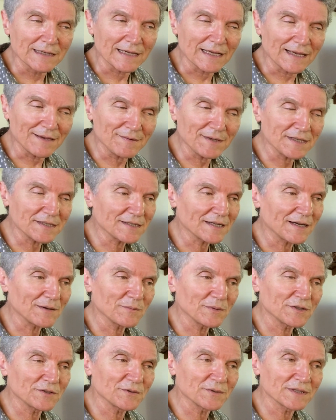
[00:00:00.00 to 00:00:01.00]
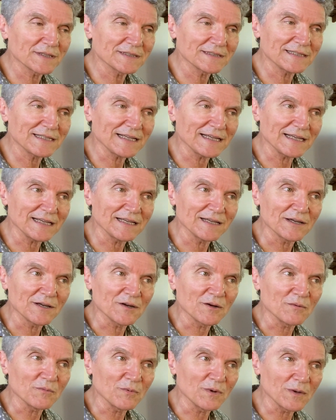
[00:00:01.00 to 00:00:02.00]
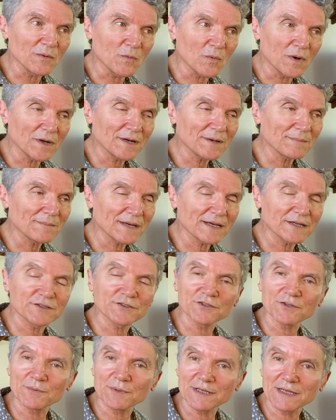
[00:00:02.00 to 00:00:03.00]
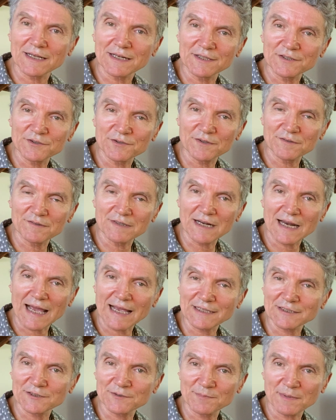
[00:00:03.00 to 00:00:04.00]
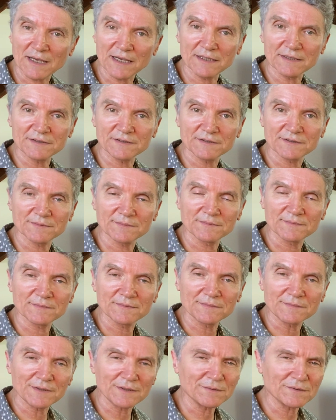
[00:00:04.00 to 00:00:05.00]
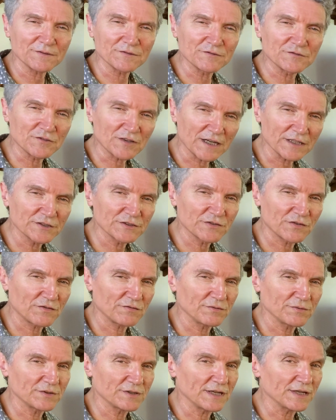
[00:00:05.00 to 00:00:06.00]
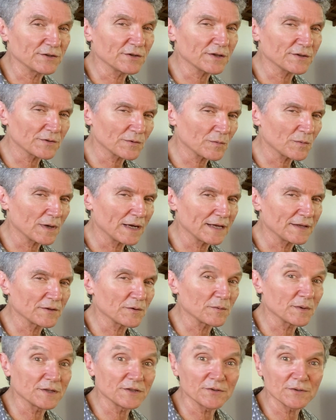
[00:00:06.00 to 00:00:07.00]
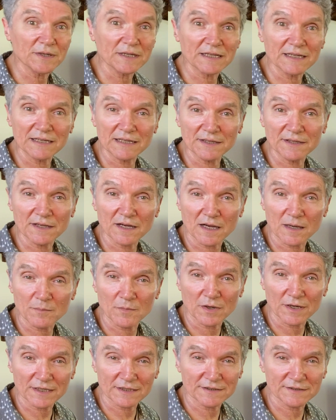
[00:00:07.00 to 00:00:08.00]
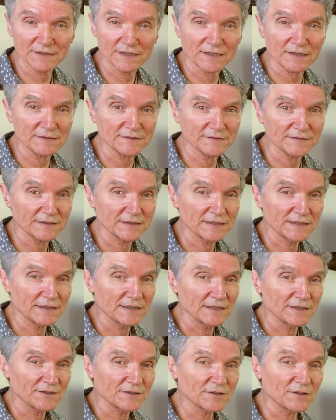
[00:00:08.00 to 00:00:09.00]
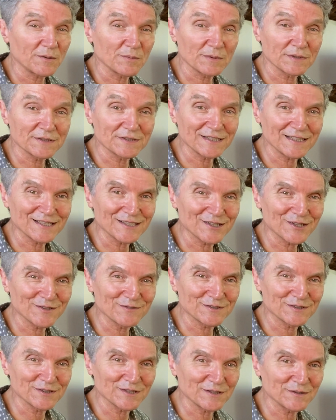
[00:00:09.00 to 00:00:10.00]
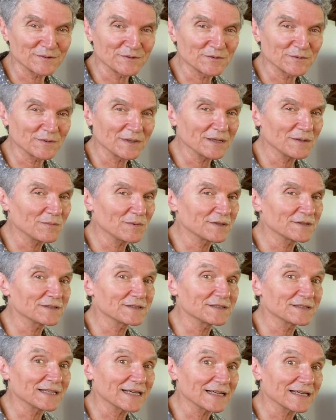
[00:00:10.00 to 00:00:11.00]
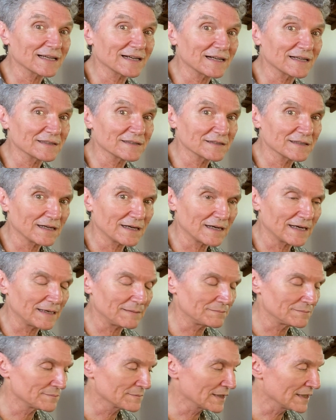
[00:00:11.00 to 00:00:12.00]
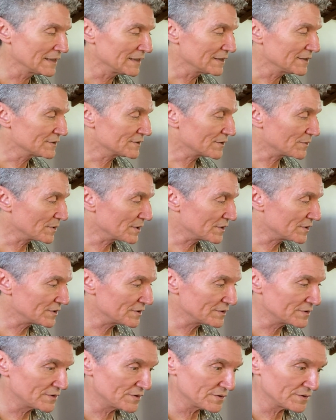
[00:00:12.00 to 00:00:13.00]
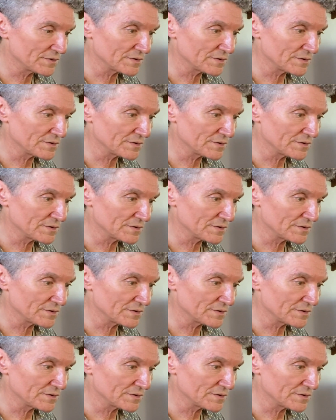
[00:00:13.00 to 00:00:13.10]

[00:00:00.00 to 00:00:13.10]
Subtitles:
anytime we're doing tea, we want to make sure we get into a relaxed space. We don't want to rush through tea, not the way that we're doing it in the harmonic self, not with tea and overtones. We want to take our time. So we could